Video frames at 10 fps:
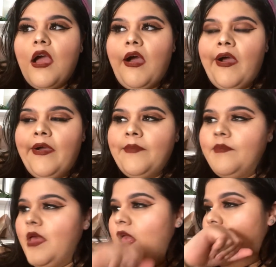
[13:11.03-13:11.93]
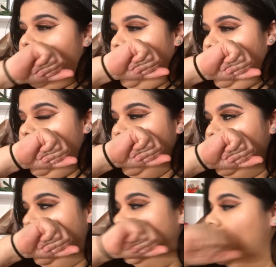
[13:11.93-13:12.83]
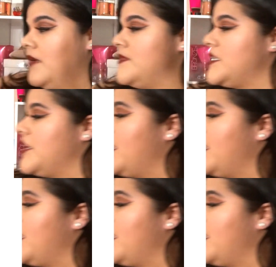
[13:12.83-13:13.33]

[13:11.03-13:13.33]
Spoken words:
I'm sorry,